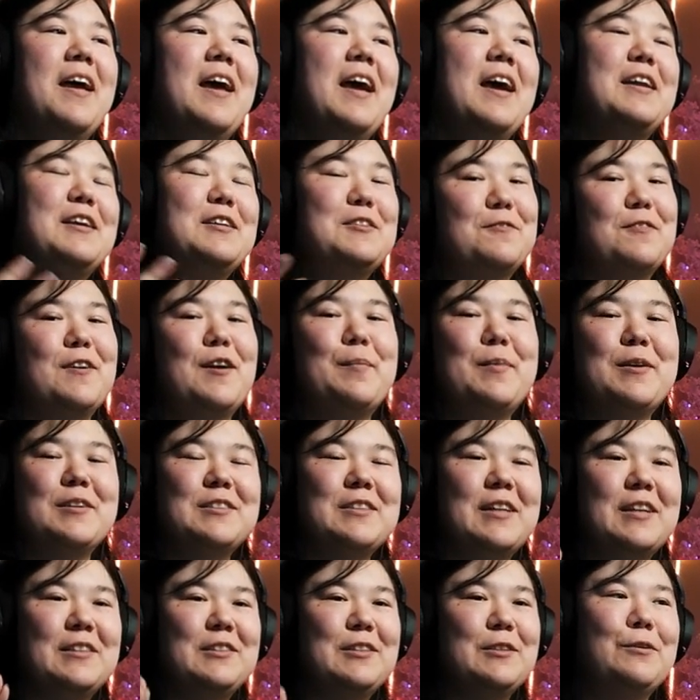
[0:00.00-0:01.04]
And he's very much
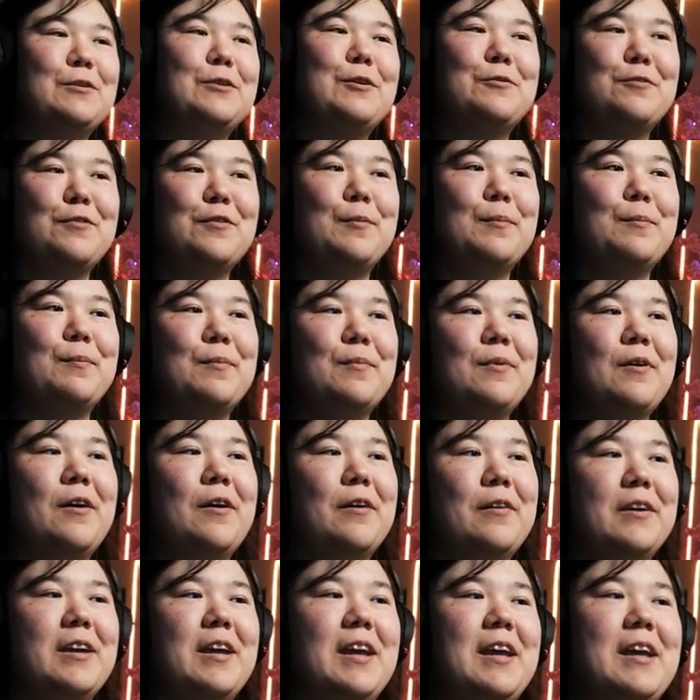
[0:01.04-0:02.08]
like Silco from
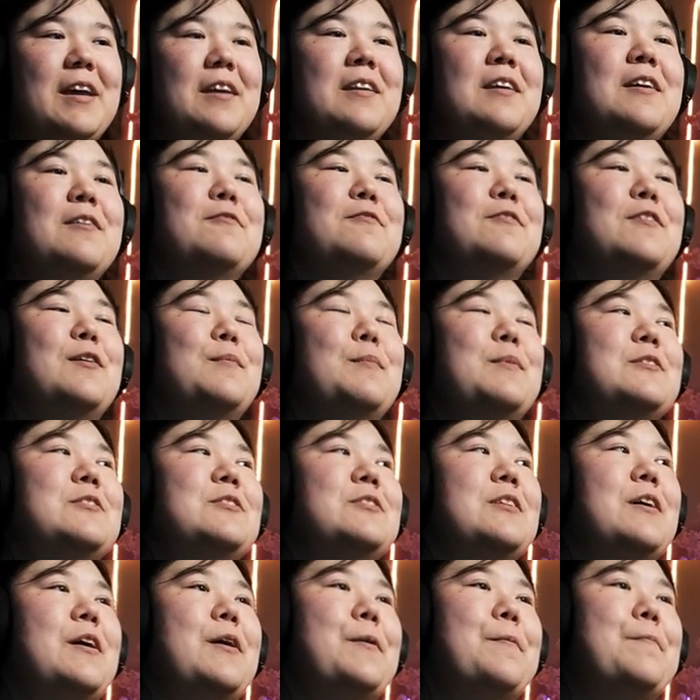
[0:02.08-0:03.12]
Arcane and very
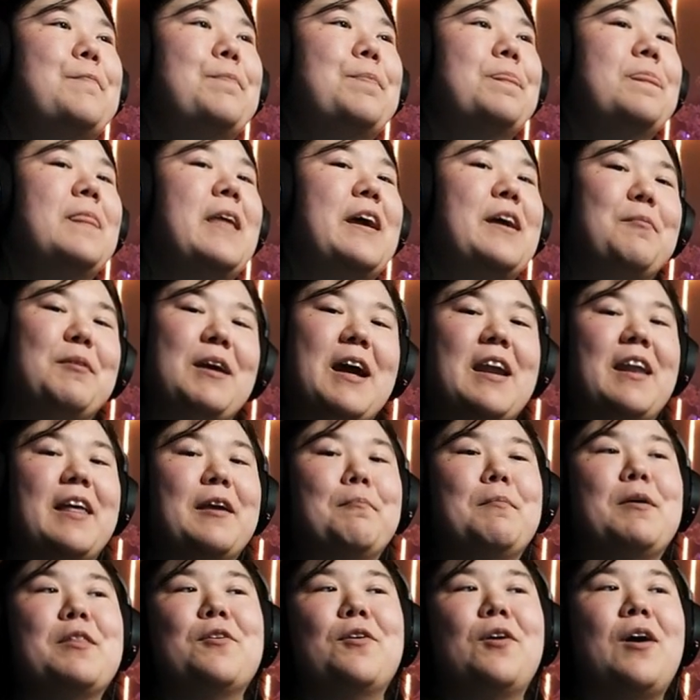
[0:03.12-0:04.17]
much like kind of like
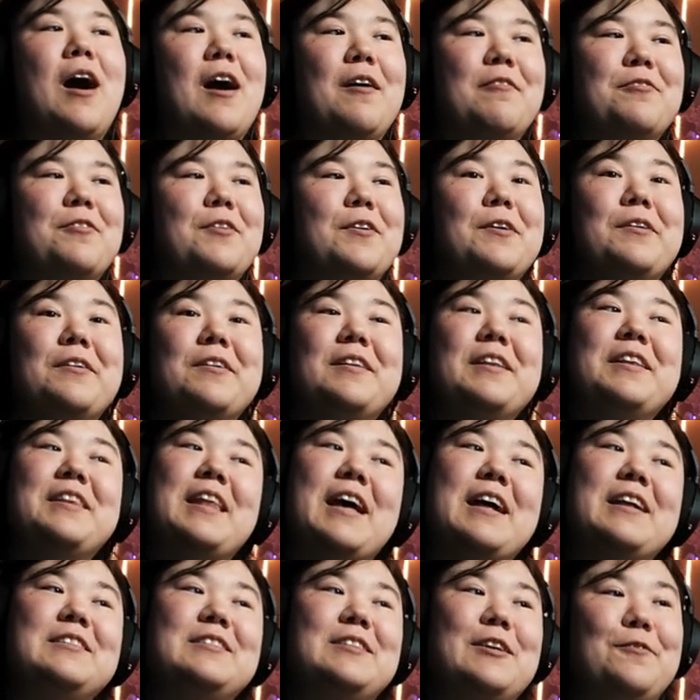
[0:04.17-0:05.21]
Mother Gothel and
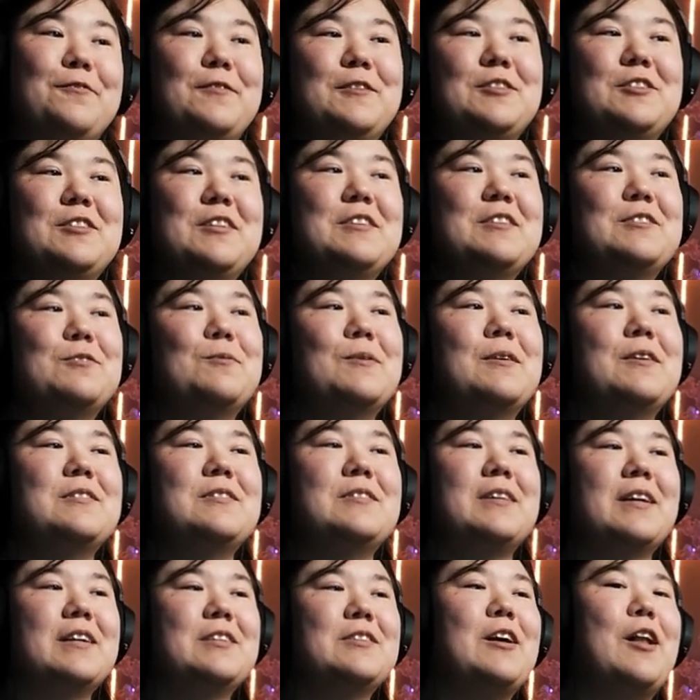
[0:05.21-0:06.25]
that selfishness where it's
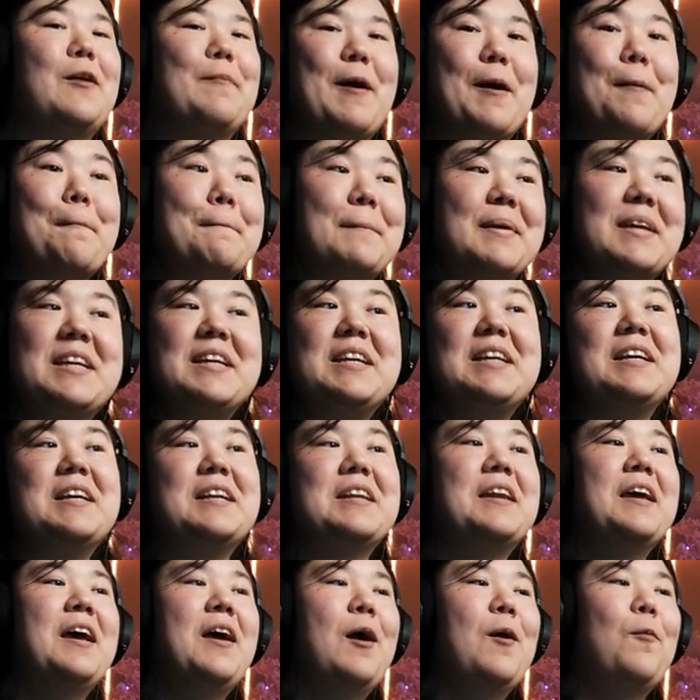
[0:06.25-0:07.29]
like, it's all about me
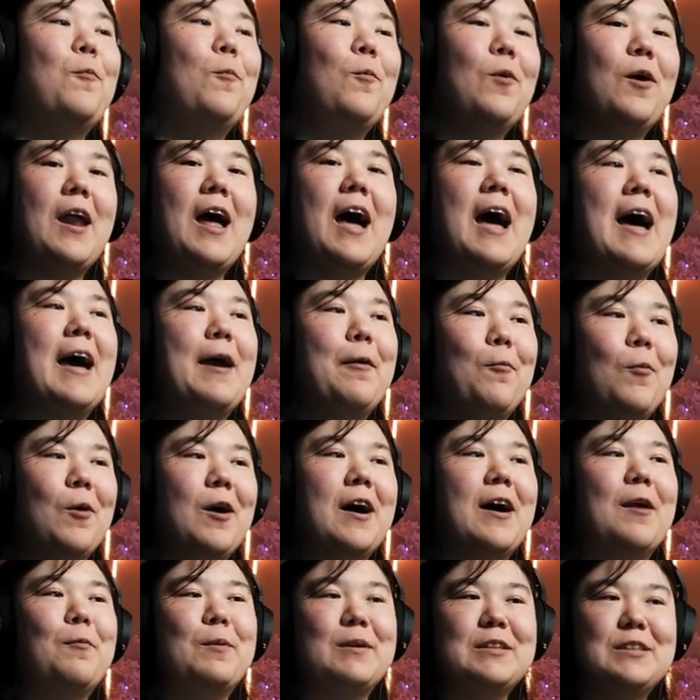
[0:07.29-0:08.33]
and what I
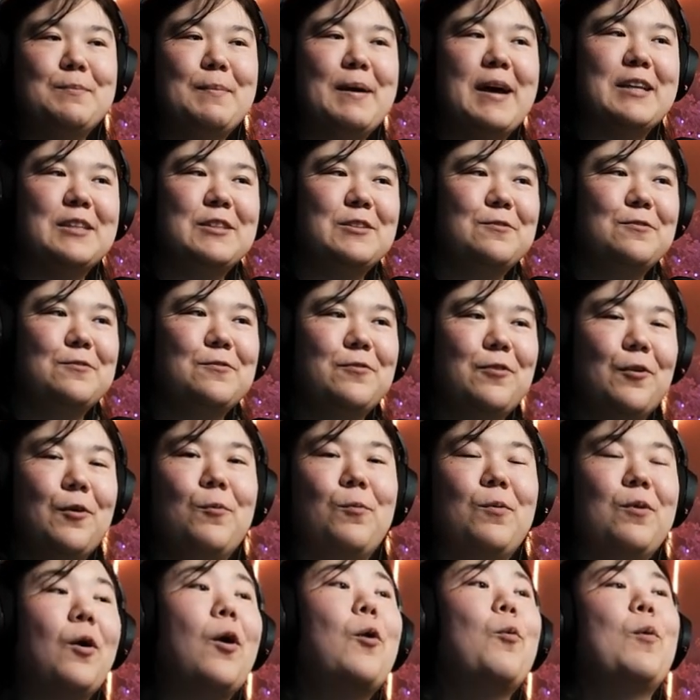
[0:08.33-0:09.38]
want, what's best
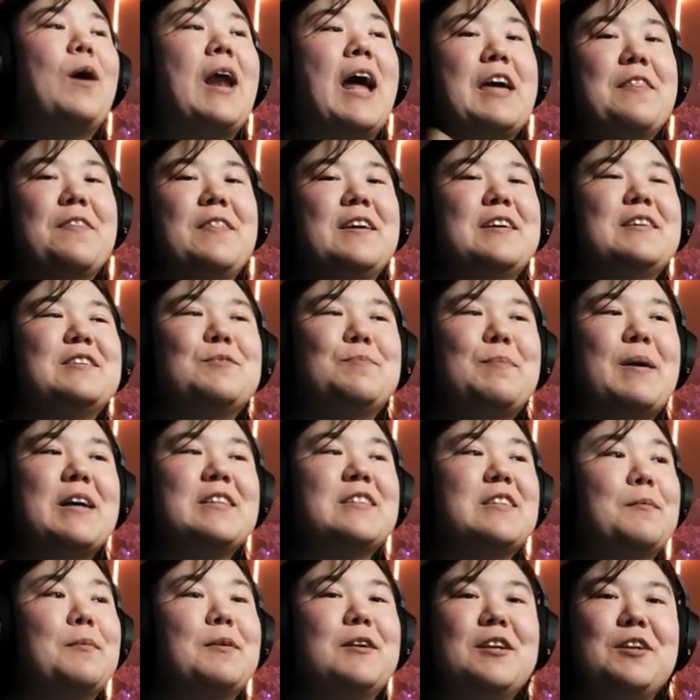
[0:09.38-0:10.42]
for, or what I think is
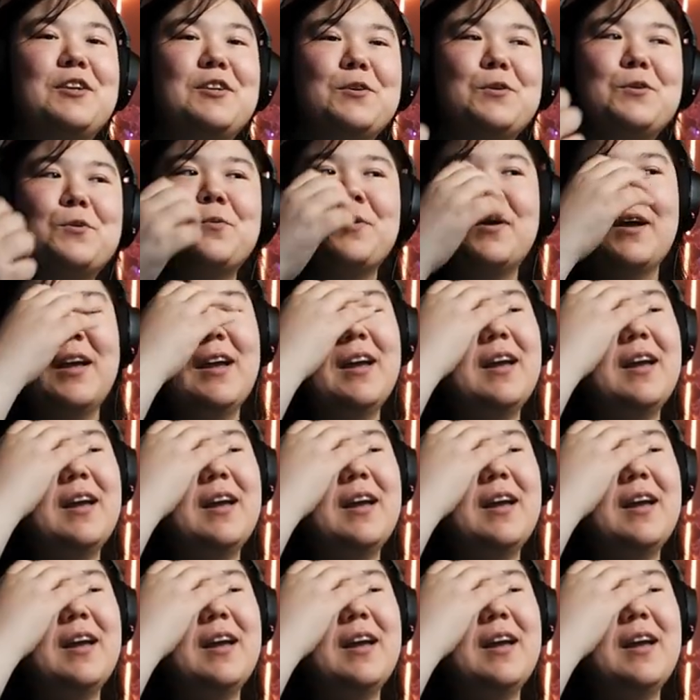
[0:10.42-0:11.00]
best I'm going to do.